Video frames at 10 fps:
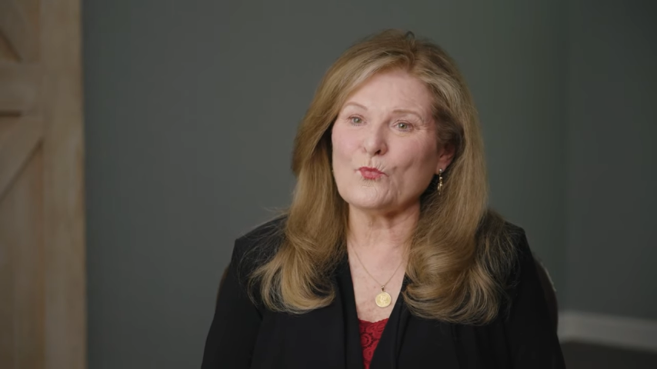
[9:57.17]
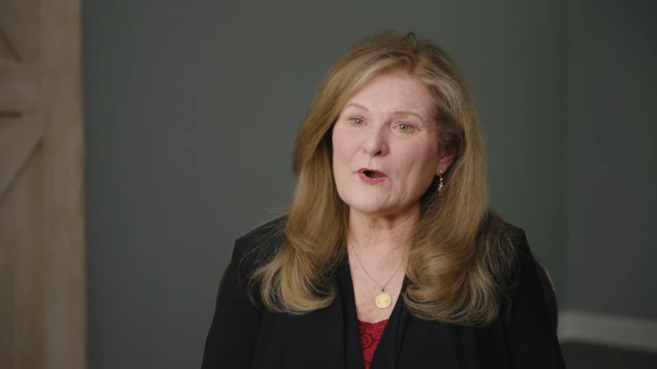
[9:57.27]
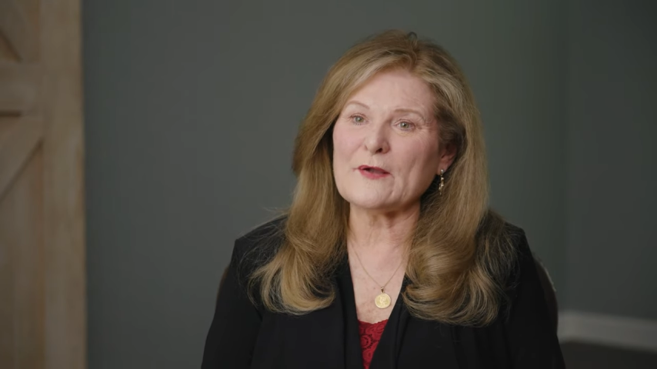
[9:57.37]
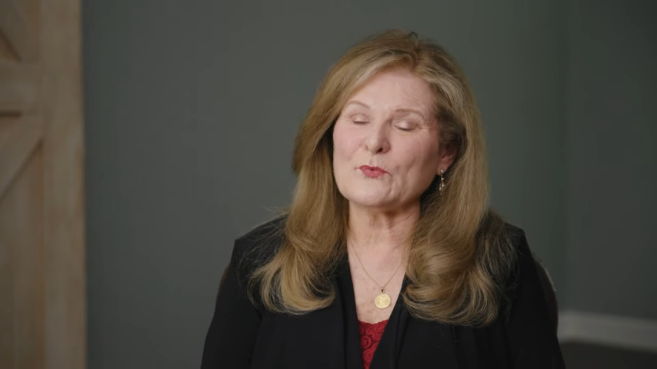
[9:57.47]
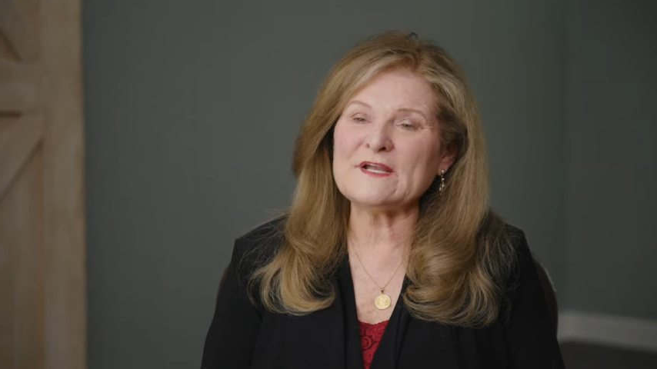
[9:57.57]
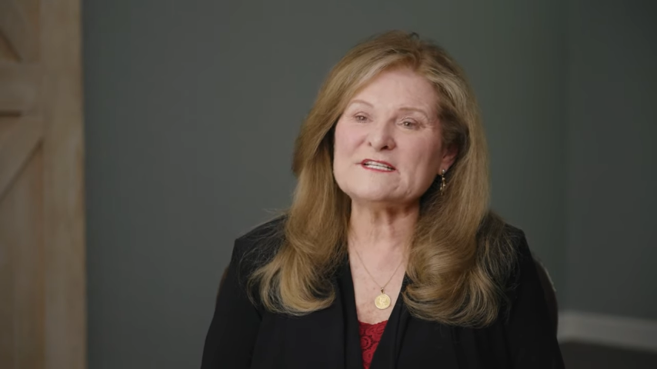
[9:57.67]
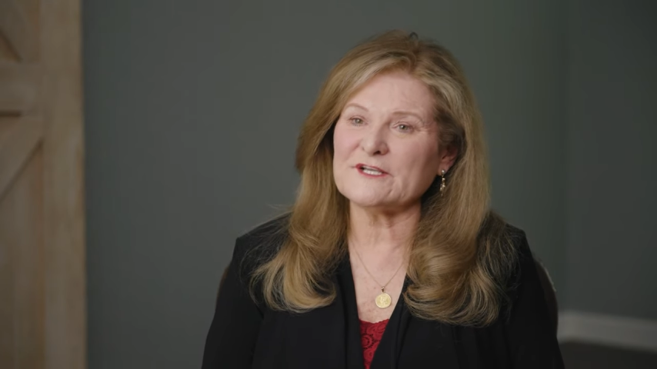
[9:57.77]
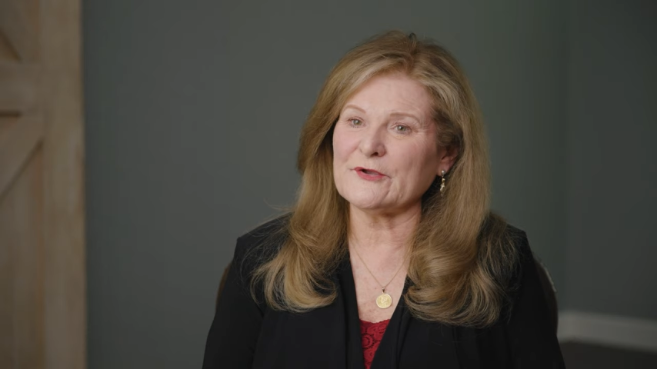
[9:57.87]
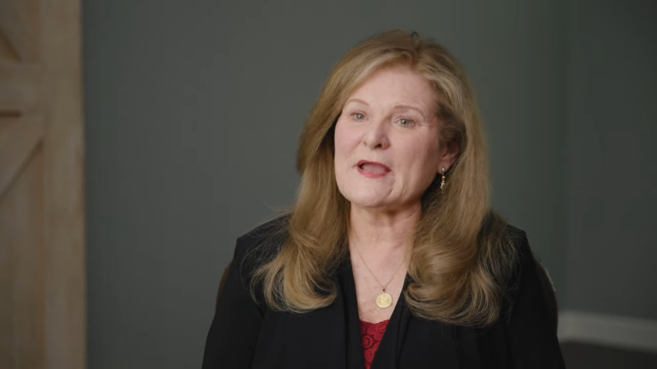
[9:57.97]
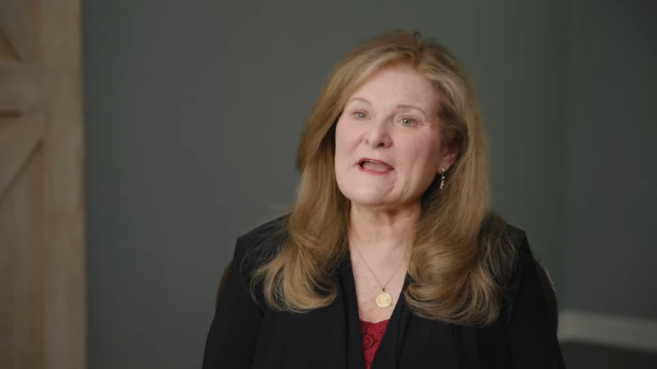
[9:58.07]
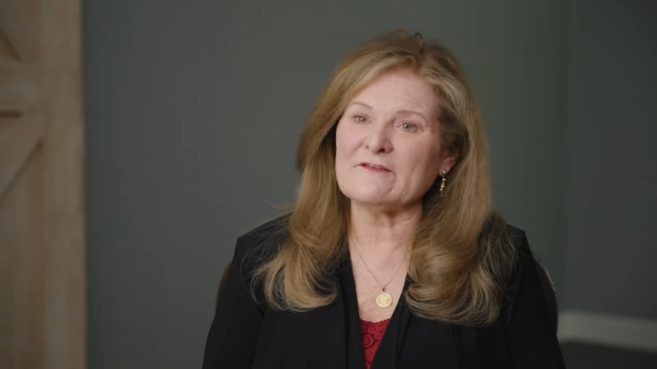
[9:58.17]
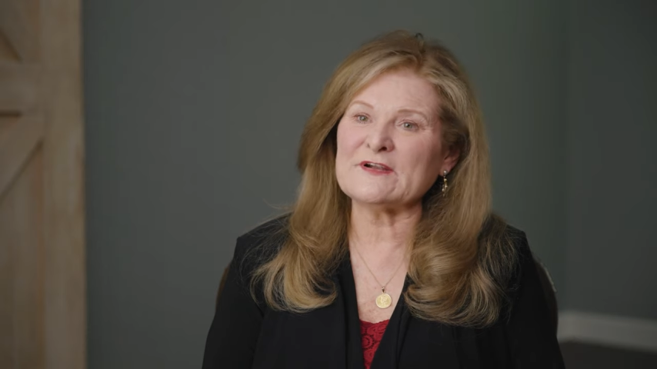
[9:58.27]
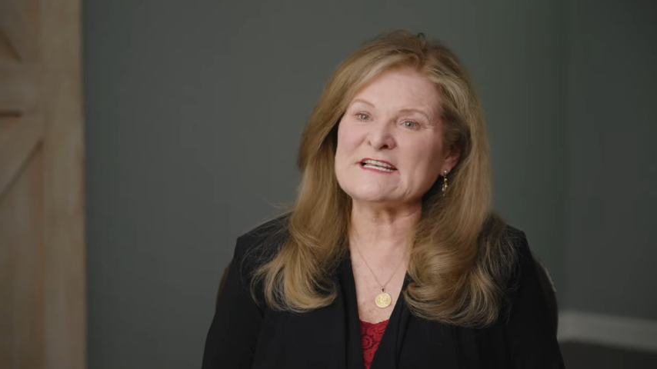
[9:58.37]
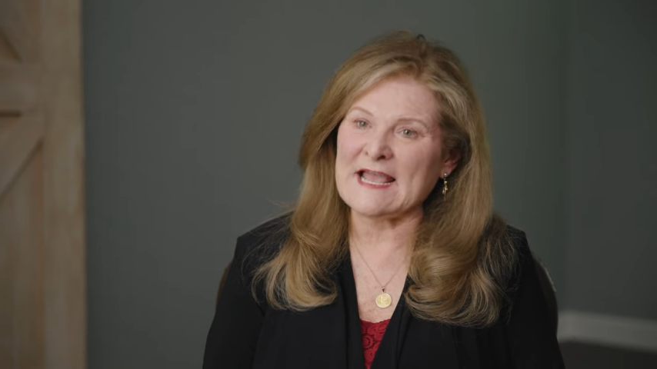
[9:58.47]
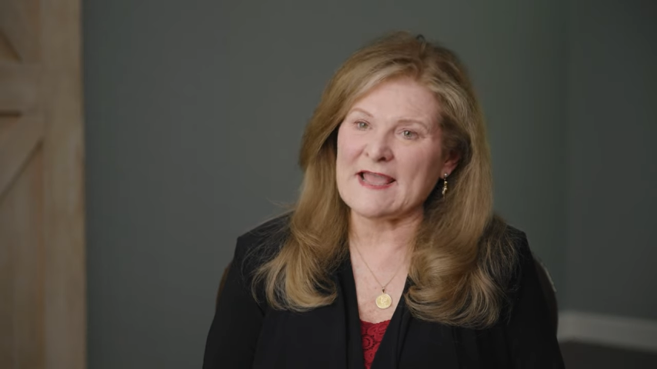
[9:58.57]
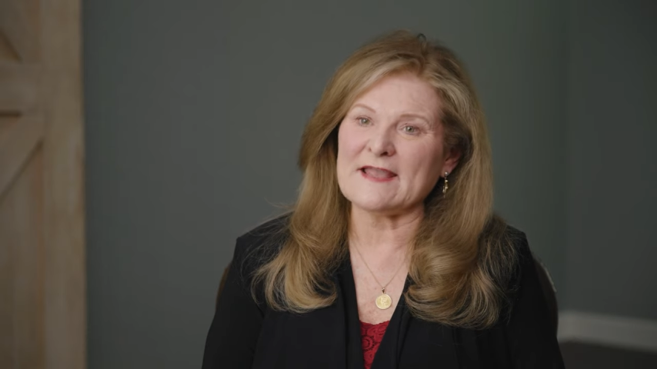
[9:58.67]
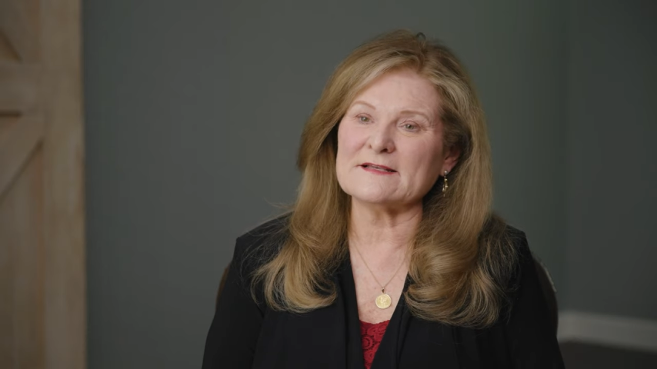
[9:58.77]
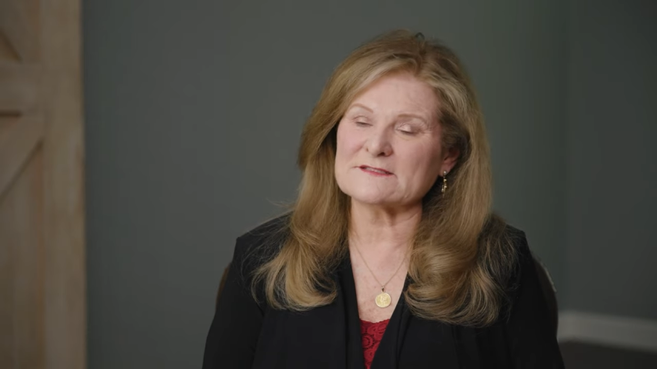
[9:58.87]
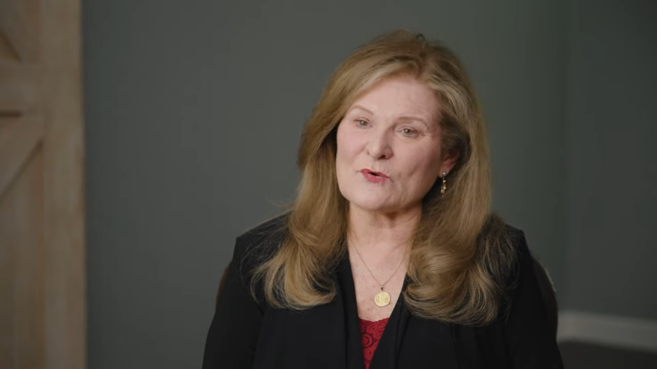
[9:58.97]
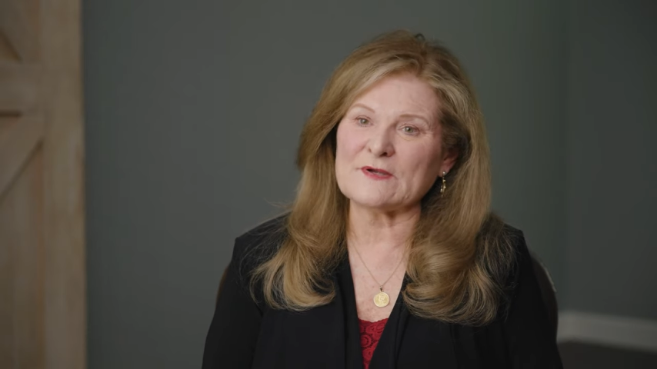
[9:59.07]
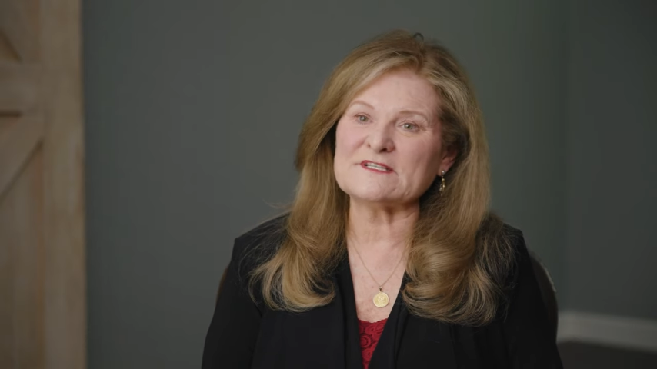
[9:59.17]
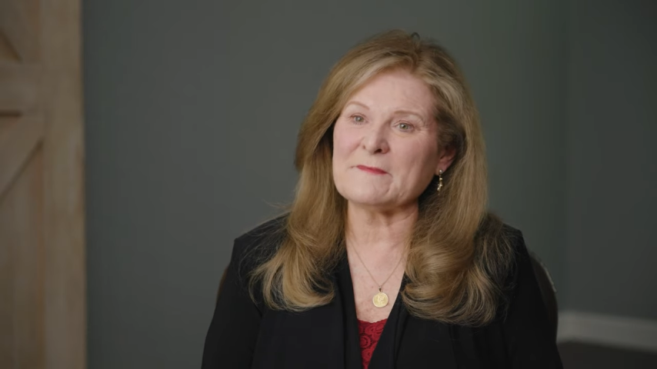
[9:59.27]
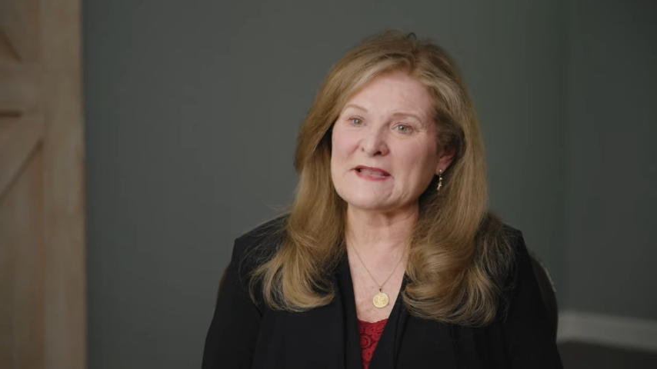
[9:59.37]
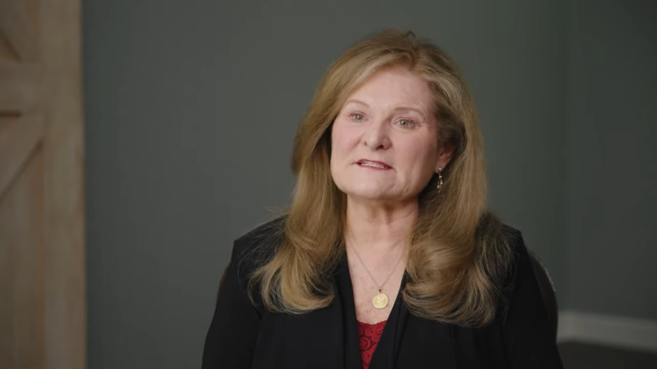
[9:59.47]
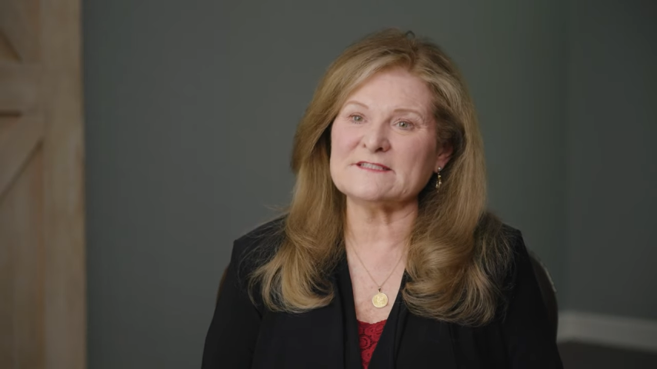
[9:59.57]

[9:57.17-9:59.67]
what we do every day is going to make